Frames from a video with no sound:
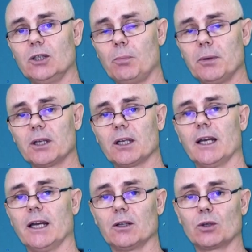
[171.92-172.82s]
topic
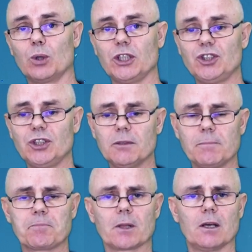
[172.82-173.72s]
and a question.
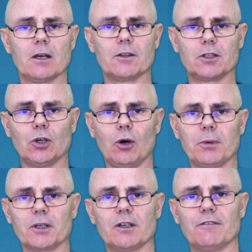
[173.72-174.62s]
The
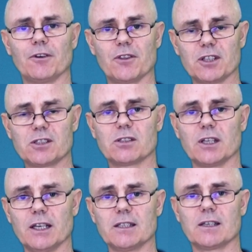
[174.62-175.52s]
topic for this
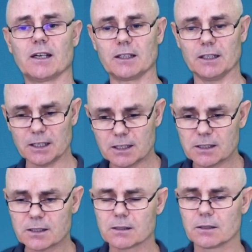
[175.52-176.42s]
essay
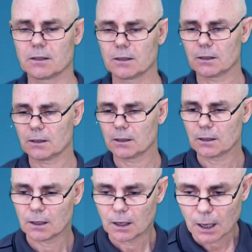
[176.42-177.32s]
is:
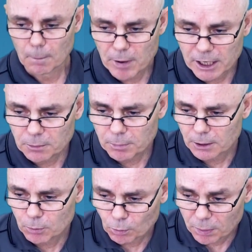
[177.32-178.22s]
Many
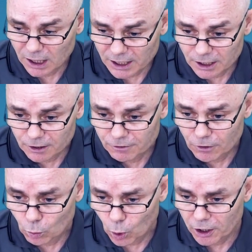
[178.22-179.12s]
people believe
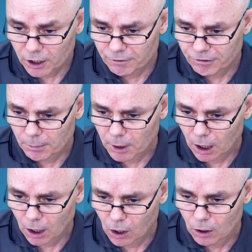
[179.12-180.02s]
working from
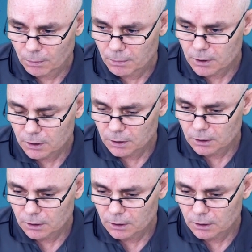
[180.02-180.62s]
home